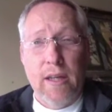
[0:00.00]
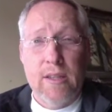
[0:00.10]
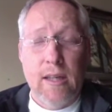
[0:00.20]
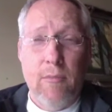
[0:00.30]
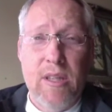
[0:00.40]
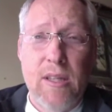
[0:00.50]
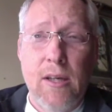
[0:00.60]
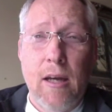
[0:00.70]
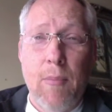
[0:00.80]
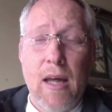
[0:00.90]
And let me tell
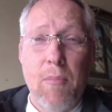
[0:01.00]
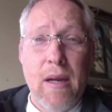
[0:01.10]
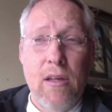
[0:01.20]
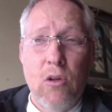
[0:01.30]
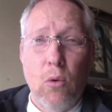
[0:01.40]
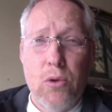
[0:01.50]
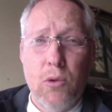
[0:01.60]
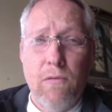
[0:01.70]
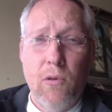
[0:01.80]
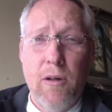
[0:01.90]
you, I'm not a paid
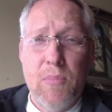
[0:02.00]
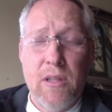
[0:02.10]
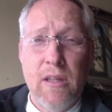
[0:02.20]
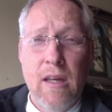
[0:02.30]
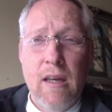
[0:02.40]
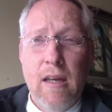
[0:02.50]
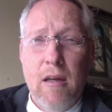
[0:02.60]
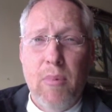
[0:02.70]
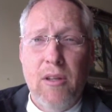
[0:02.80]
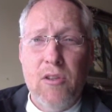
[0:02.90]
endorser for Ipsen,
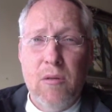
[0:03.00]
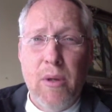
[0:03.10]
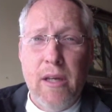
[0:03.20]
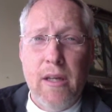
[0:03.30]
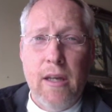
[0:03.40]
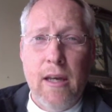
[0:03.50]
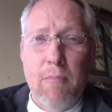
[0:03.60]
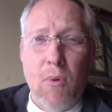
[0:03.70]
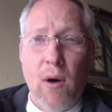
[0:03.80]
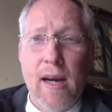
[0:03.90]
but this has been
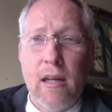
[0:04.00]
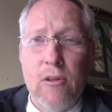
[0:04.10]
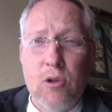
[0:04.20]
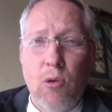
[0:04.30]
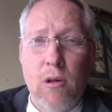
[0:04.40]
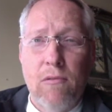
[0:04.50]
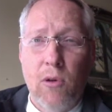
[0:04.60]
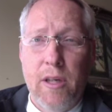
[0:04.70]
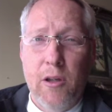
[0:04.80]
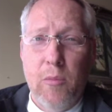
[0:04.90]
a miraculous drug
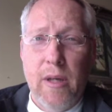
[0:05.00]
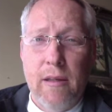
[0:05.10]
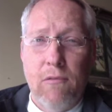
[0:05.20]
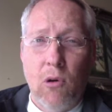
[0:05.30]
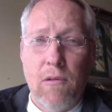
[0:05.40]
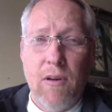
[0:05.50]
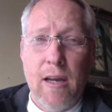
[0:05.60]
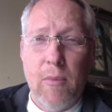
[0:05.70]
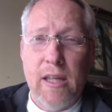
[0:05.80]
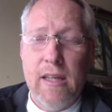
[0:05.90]
for him and for our
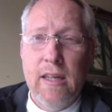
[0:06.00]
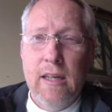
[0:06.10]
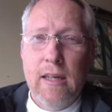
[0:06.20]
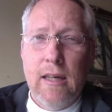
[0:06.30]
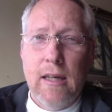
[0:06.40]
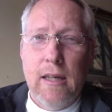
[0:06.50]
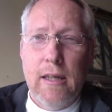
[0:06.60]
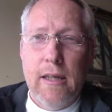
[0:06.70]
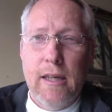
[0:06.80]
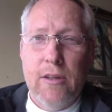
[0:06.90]
family.
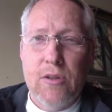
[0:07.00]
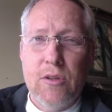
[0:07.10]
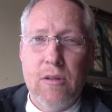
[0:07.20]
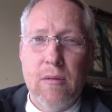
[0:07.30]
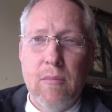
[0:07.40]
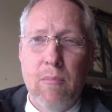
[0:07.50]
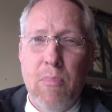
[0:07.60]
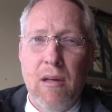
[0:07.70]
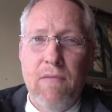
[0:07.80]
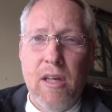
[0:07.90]
It has
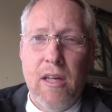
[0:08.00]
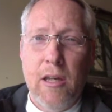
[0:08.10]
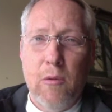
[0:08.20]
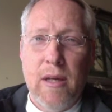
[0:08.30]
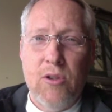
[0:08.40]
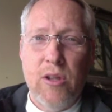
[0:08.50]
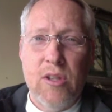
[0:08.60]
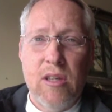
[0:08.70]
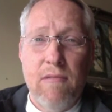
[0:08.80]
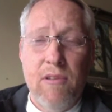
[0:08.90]
benefited him, as you
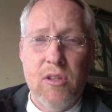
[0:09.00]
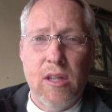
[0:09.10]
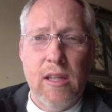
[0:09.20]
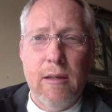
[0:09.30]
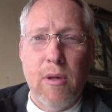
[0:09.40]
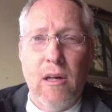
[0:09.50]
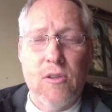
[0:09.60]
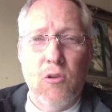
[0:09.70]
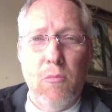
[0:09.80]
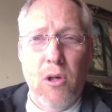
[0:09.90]
can see, physically, but
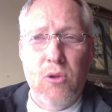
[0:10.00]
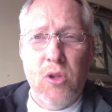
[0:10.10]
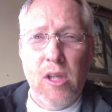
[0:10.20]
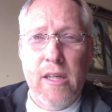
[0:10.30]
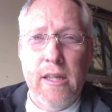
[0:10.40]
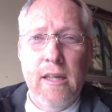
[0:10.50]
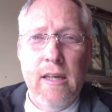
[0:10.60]
also emotionally